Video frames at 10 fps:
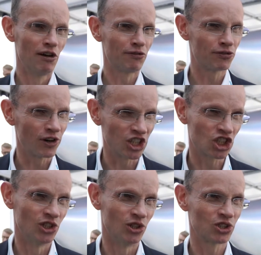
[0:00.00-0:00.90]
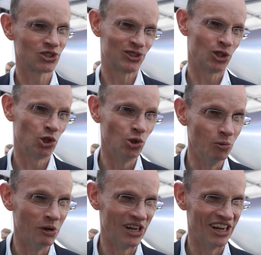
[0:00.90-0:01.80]
freshness,
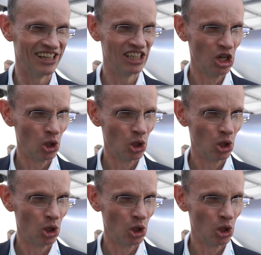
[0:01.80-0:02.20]
humor,